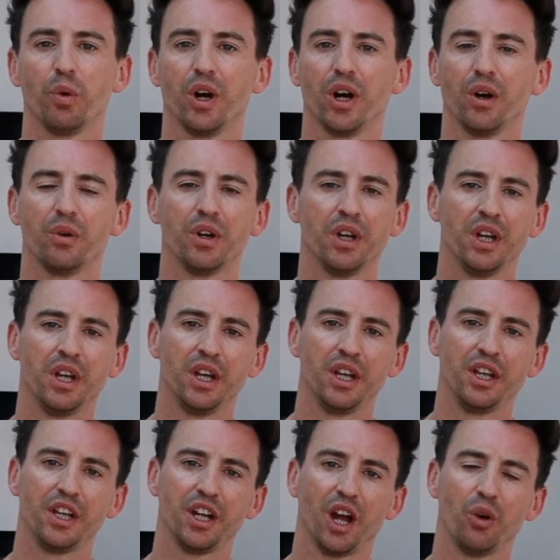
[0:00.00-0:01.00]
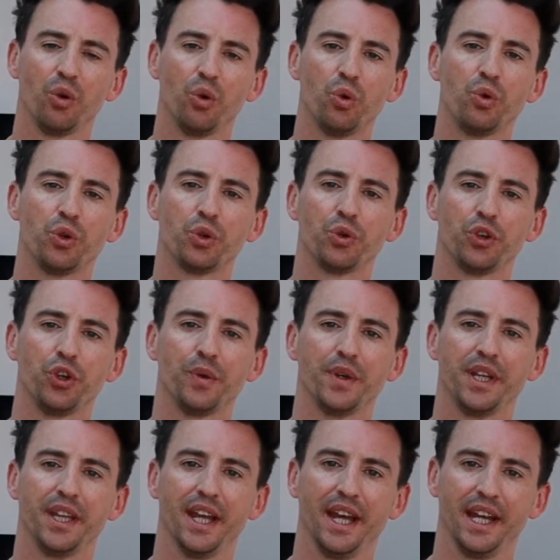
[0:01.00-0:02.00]
Well, you know, all you're
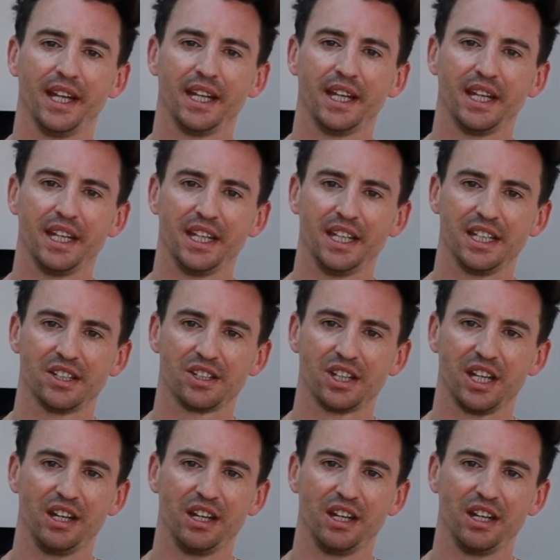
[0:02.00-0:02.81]
doing then is,